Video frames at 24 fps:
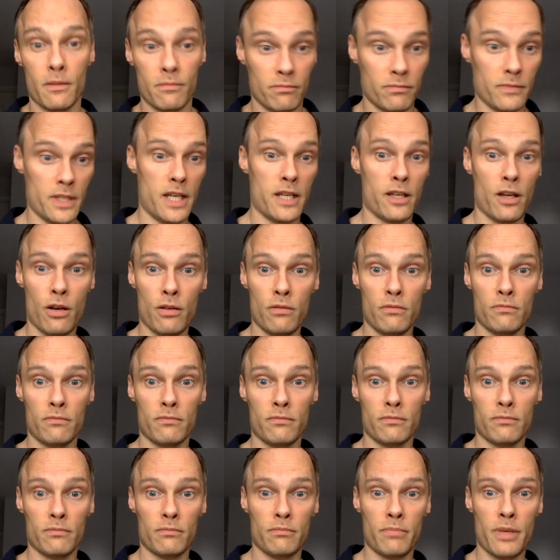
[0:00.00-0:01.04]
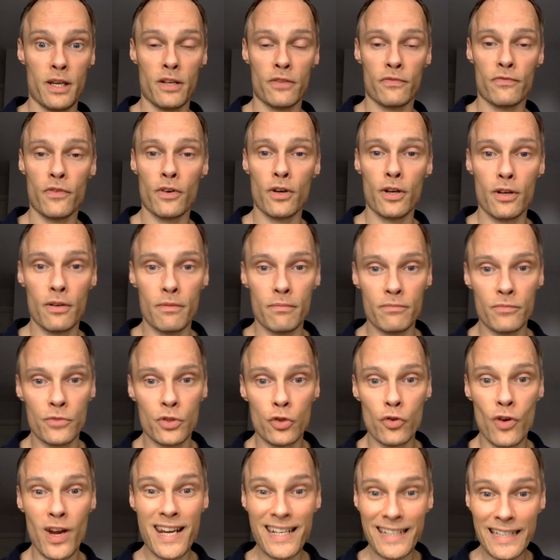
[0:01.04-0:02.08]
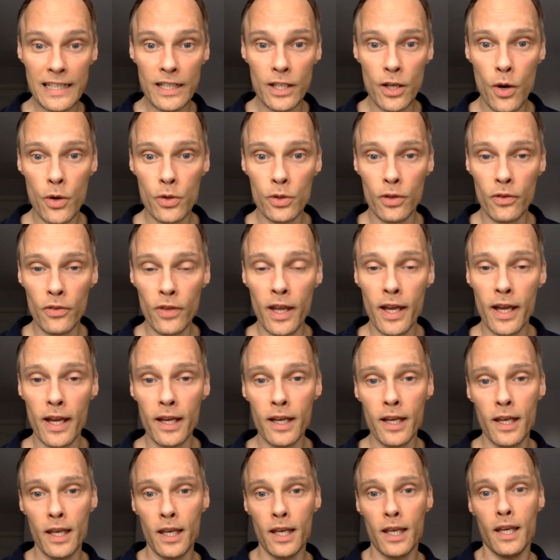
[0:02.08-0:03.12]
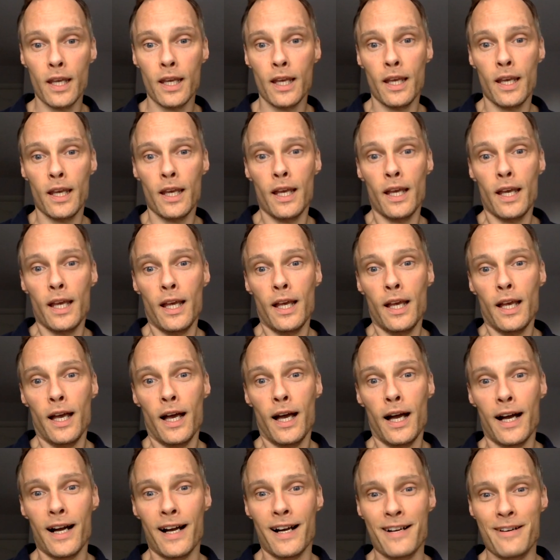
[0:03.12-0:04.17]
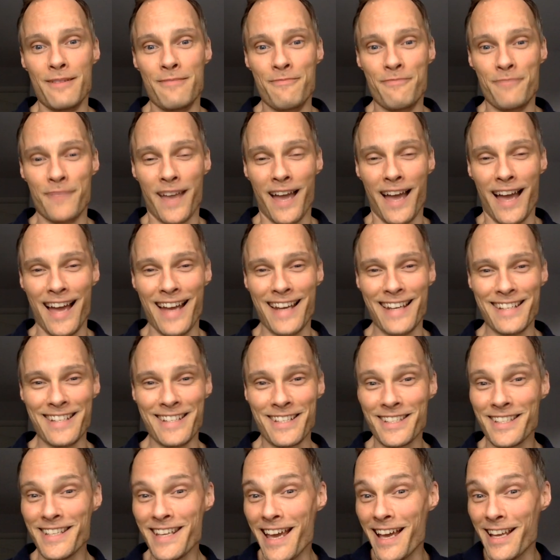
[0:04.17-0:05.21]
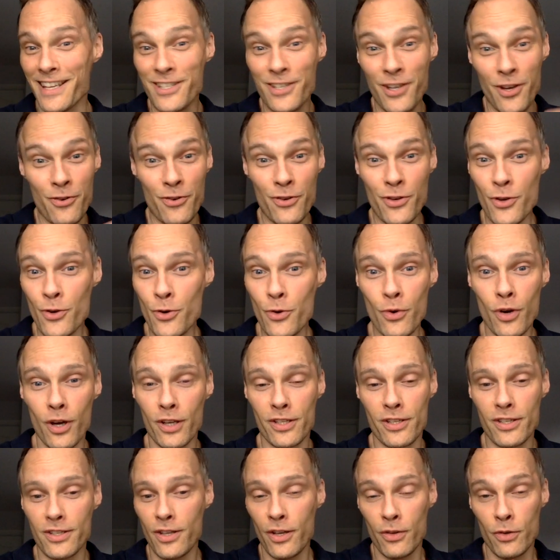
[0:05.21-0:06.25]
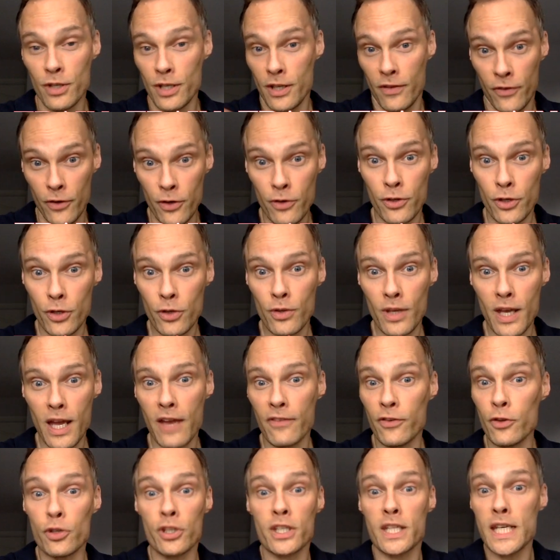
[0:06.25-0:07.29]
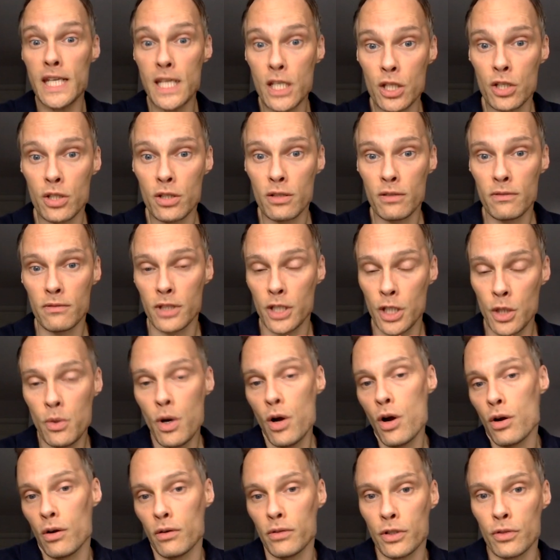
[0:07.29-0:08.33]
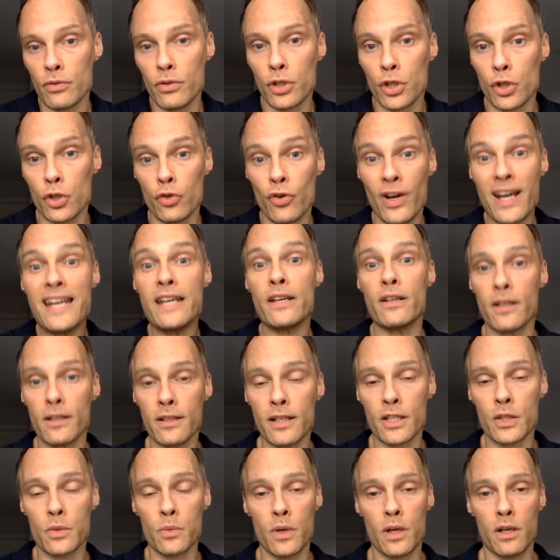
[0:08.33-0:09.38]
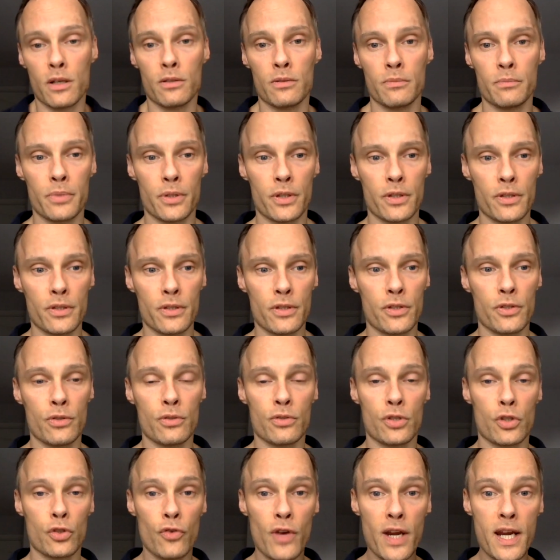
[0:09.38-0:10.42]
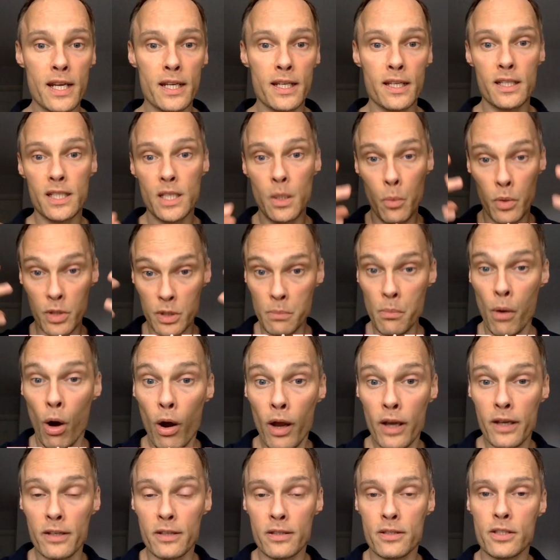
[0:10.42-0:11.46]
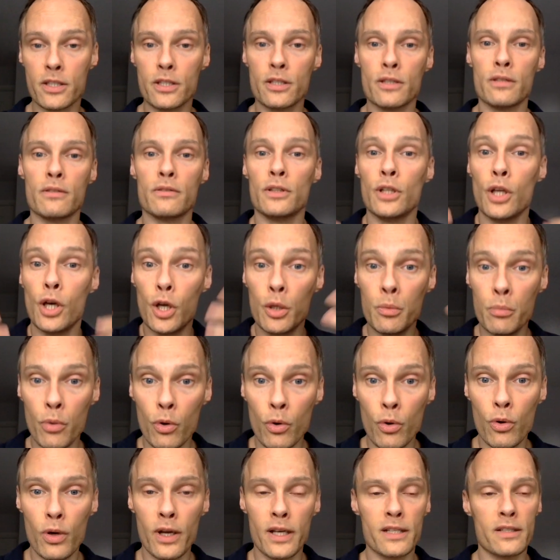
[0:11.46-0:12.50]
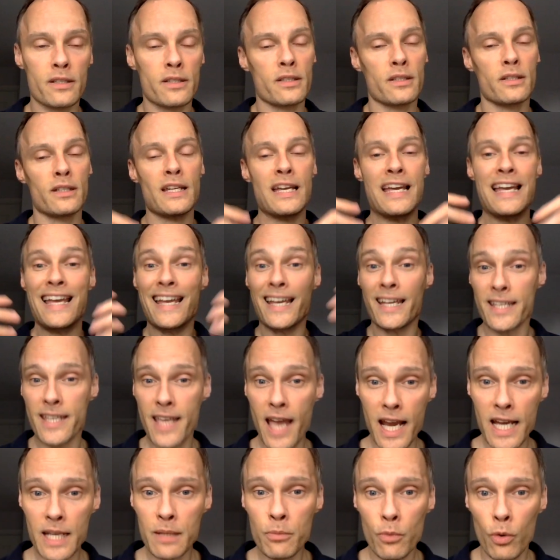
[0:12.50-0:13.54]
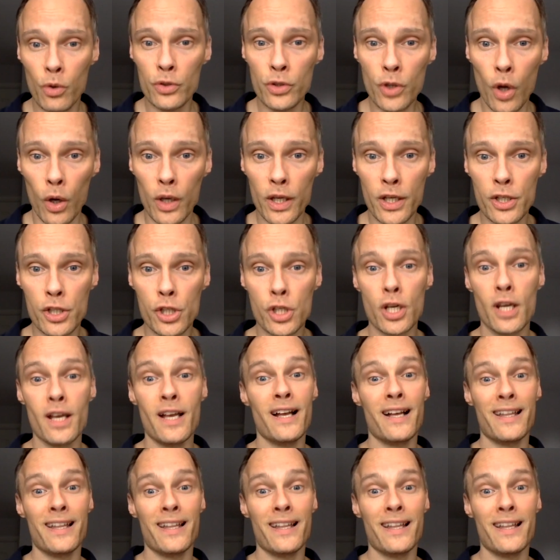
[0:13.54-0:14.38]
There you go, bit of training going on there. And yeah, so if you do that, if you teach, you're a trainer as well, because you're training someone's mind to learn more and to gain more knowledge.